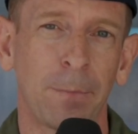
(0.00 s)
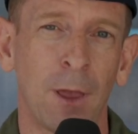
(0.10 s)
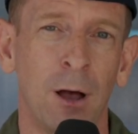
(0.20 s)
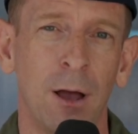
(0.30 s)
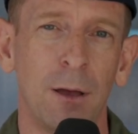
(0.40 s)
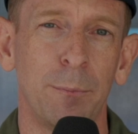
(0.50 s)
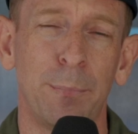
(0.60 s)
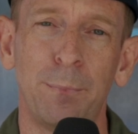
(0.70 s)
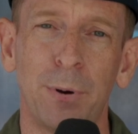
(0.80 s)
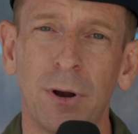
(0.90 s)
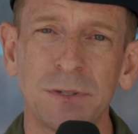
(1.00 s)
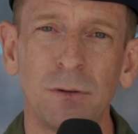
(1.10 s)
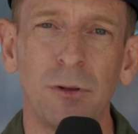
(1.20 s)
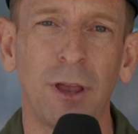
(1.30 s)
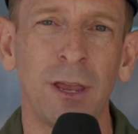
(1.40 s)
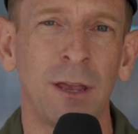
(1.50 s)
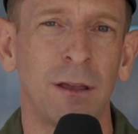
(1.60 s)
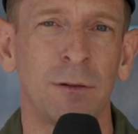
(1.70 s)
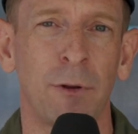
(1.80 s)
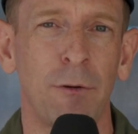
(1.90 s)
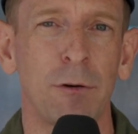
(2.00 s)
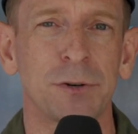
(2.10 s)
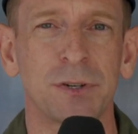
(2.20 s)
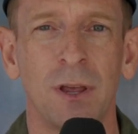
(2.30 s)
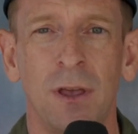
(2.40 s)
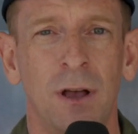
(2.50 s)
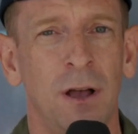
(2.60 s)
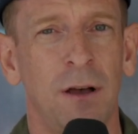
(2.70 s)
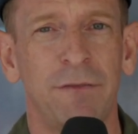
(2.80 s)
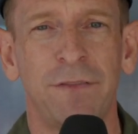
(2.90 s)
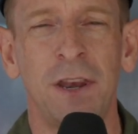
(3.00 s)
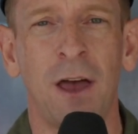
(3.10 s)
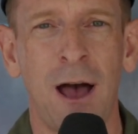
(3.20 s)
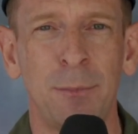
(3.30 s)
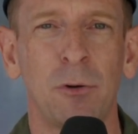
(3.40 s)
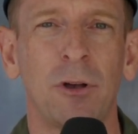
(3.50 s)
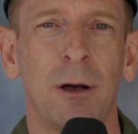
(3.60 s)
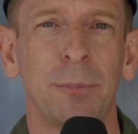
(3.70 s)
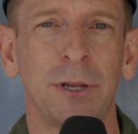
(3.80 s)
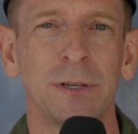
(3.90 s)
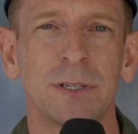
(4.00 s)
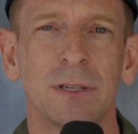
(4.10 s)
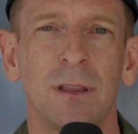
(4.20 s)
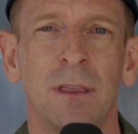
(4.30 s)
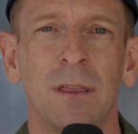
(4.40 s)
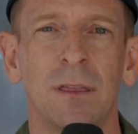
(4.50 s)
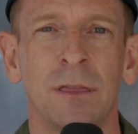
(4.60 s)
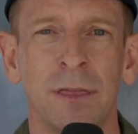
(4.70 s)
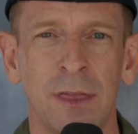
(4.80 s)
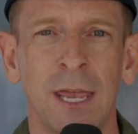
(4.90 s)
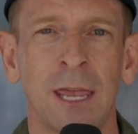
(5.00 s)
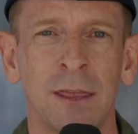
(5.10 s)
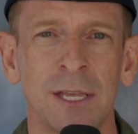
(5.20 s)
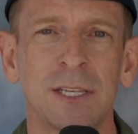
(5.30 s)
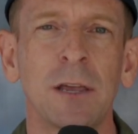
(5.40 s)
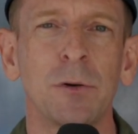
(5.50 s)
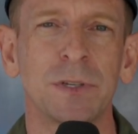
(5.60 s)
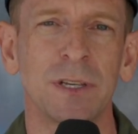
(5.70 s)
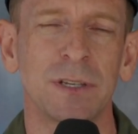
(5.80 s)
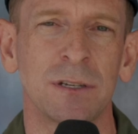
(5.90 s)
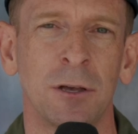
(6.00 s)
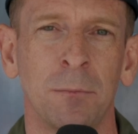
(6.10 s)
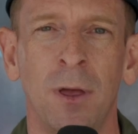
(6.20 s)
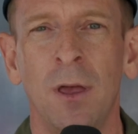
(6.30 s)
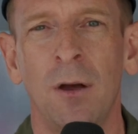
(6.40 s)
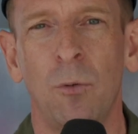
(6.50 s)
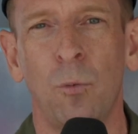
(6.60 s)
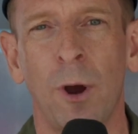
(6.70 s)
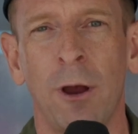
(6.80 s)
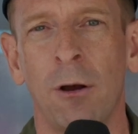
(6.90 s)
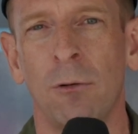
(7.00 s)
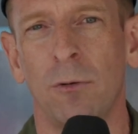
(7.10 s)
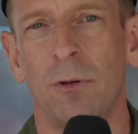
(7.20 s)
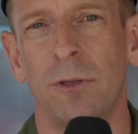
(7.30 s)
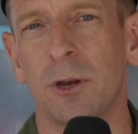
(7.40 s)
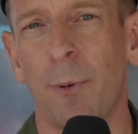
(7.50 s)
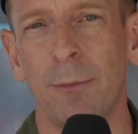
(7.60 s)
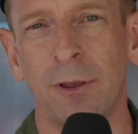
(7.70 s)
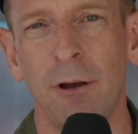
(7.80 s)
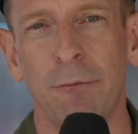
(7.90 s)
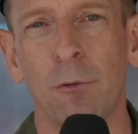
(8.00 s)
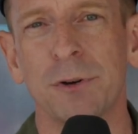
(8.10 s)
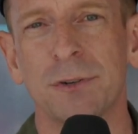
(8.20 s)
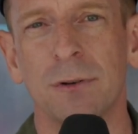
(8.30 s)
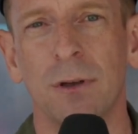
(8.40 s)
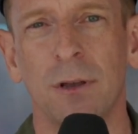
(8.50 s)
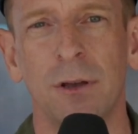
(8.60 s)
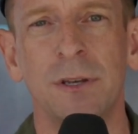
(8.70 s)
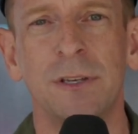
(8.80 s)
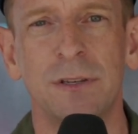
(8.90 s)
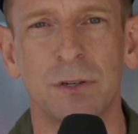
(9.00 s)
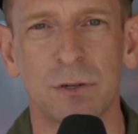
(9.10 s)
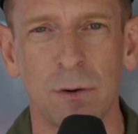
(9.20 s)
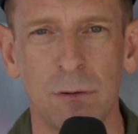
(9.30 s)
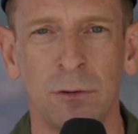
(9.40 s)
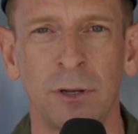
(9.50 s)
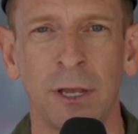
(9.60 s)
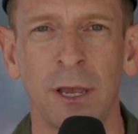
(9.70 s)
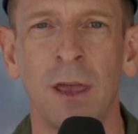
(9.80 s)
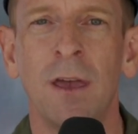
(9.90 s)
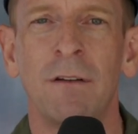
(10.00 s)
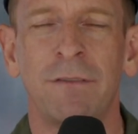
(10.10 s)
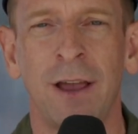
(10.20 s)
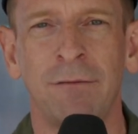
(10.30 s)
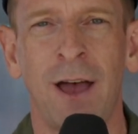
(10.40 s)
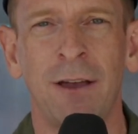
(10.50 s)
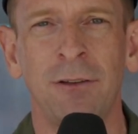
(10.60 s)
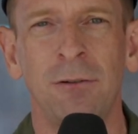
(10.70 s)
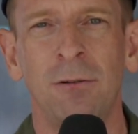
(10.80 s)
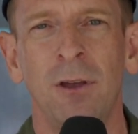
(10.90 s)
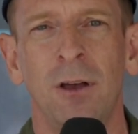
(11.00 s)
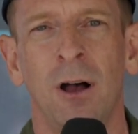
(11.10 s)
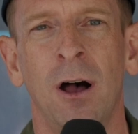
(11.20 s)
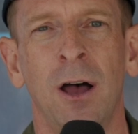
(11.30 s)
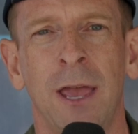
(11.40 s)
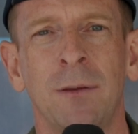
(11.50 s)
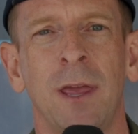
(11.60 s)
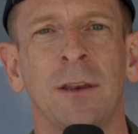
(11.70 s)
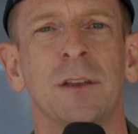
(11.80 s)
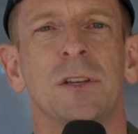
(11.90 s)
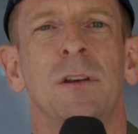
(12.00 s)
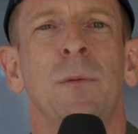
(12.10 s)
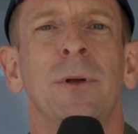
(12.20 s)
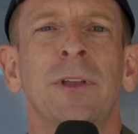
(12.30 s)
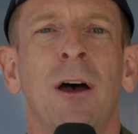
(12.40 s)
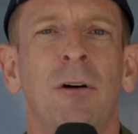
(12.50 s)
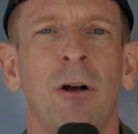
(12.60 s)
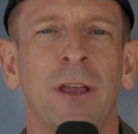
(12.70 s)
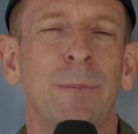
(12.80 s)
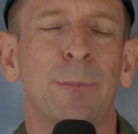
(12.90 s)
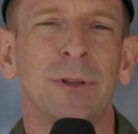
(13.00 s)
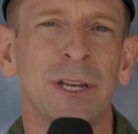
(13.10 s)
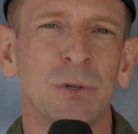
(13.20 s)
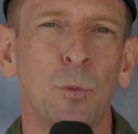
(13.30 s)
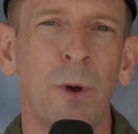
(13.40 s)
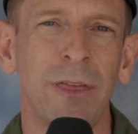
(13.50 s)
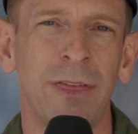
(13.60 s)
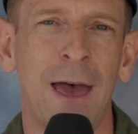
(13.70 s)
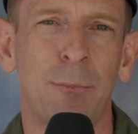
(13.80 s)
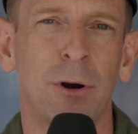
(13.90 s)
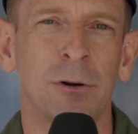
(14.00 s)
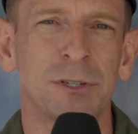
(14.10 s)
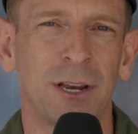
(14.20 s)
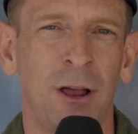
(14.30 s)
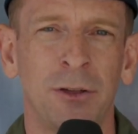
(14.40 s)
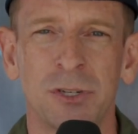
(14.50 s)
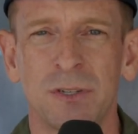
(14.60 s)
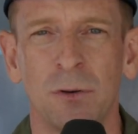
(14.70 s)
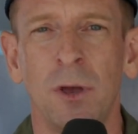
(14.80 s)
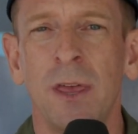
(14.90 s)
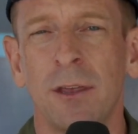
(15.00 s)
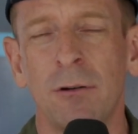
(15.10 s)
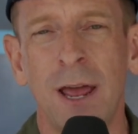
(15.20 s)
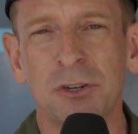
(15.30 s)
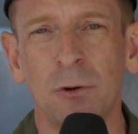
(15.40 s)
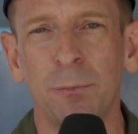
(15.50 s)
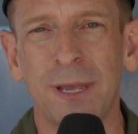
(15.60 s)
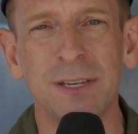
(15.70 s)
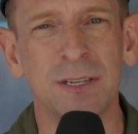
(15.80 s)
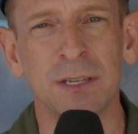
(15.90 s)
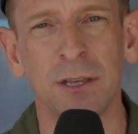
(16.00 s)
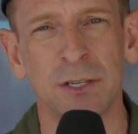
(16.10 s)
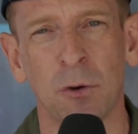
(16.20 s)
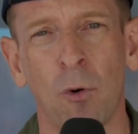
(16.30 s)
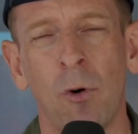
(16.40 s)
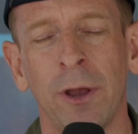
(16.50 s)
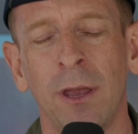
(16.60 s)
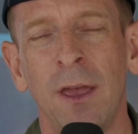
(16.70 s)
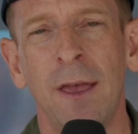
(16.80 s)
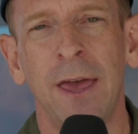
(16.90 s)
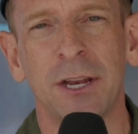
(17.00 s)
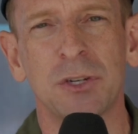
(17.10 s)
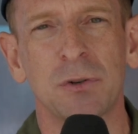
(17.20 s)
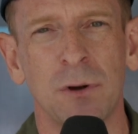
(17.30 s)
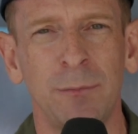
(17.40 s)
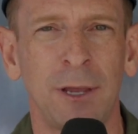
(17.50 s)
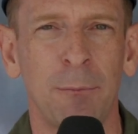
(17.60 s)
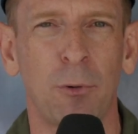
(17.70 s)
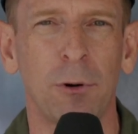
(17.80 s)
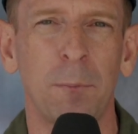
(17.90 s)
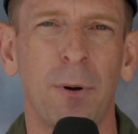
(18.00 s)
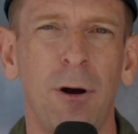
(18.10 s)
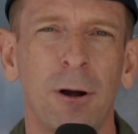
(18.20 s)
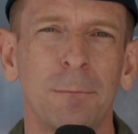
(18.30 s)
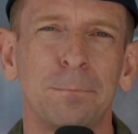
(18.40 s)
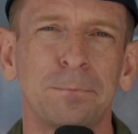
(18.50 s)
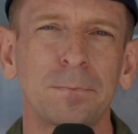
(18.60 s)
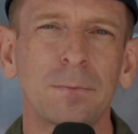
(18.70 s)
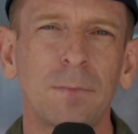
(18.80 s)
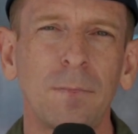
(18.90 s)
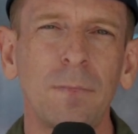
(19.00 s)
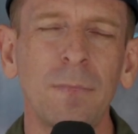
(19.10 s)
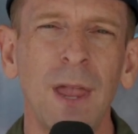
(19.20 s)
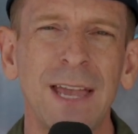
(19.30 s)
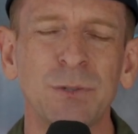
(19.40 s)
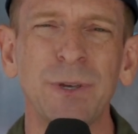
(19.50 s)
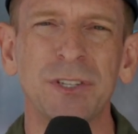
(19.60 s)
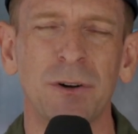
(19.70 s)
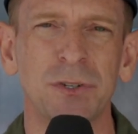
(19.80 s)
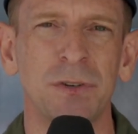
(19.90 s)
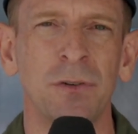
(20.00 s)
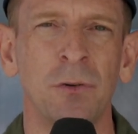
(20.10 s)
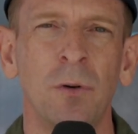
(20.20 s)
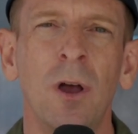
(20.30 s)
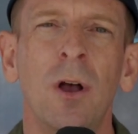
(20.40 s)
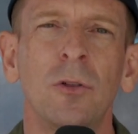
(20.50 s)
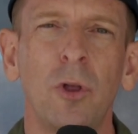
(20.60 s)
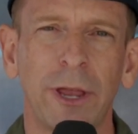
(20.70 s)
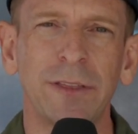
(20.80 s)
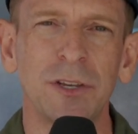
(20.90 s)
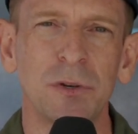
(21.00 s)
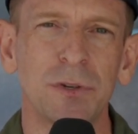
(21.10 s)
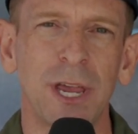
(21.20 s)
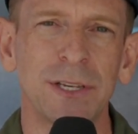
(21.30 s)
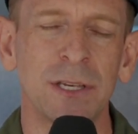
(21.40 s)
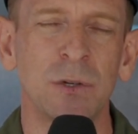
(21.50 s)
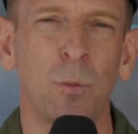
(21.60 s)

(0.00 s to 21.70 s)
Uh, but also looking in, in reverse, uh, phenomenal companies in this ecosystem where the Department of the Air Force could certainly find value uh, and, and continue to build out our capabilities with that partner technology. So the international piece is a, is a growing and extremely important part as we start to look at these use cases